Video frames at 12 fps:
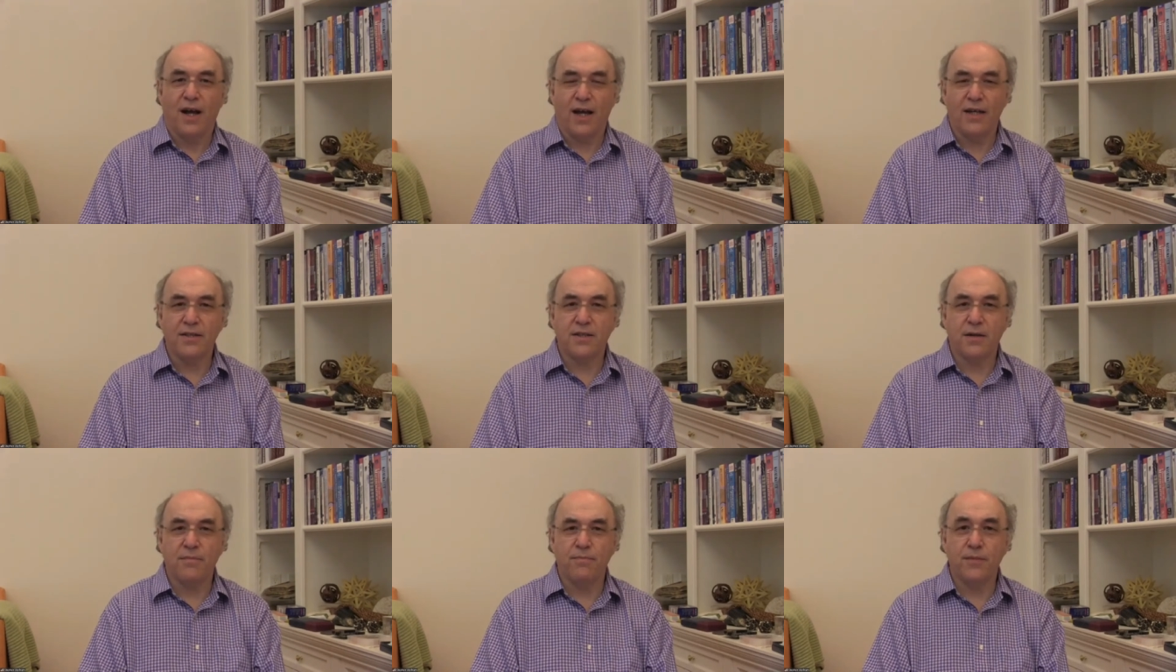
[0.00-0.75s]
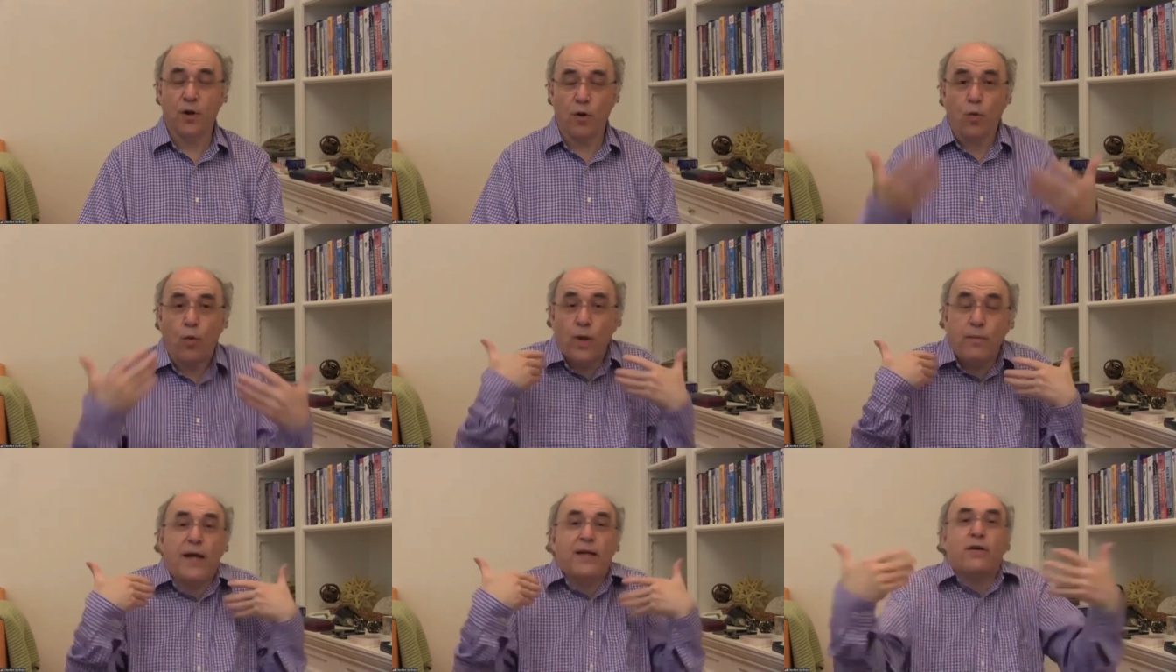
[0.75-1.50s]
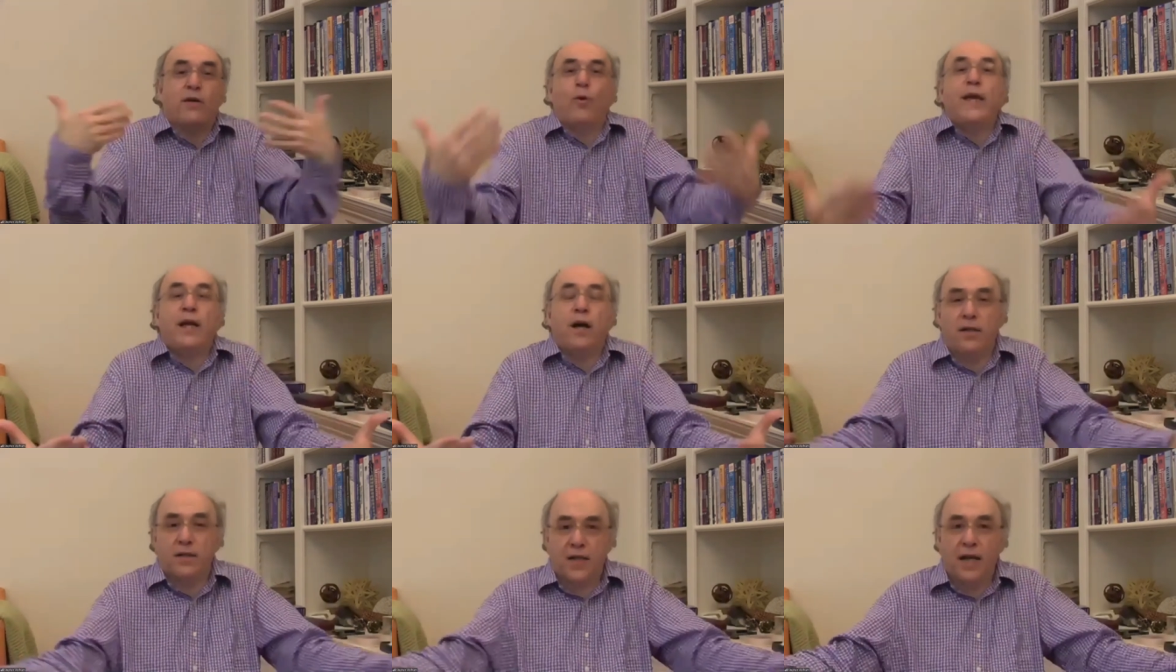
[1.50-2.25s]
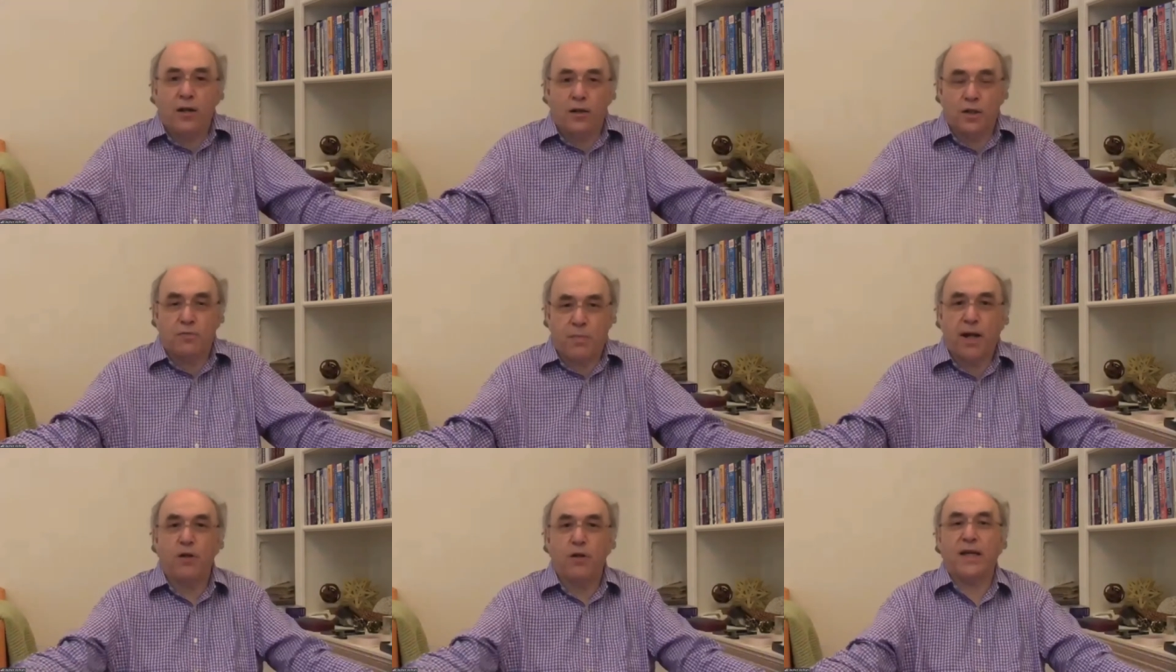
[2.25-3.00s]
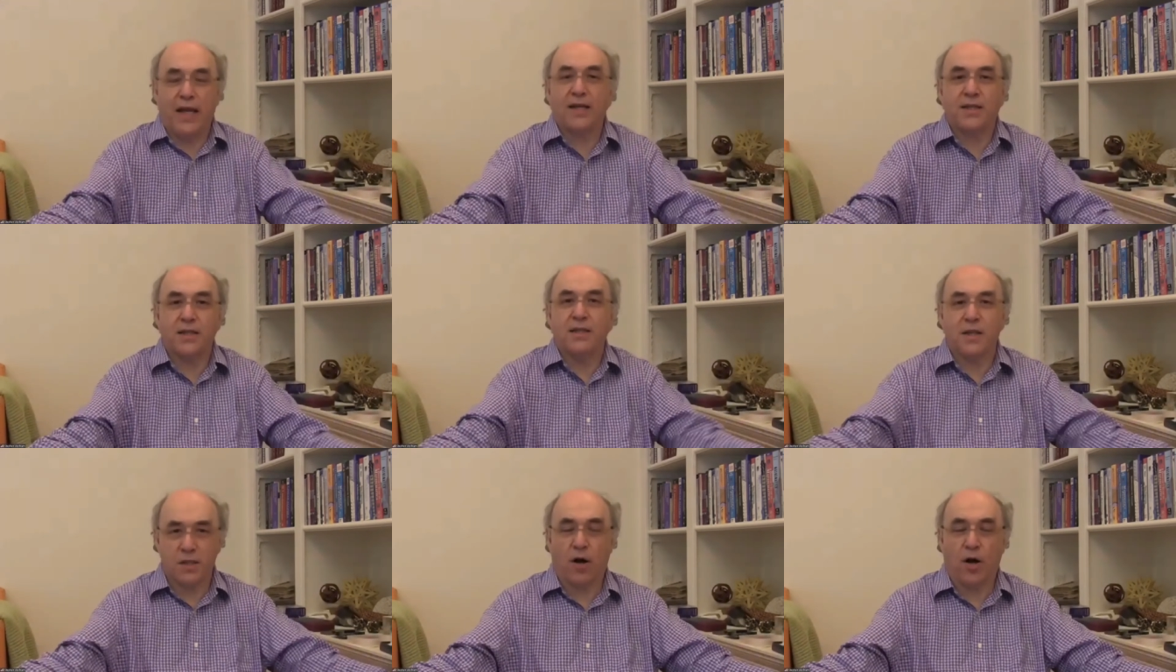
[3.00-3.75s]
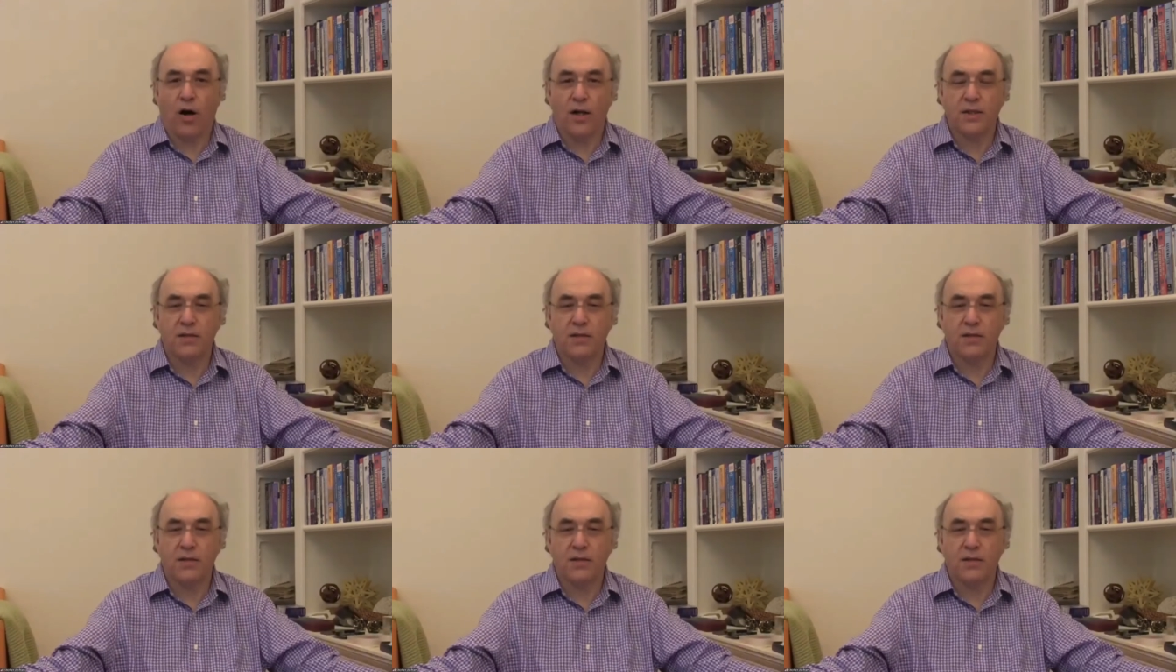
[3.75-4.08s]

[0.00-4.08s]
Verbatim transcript: and you know, we can't tell just by looking at it, is it hot,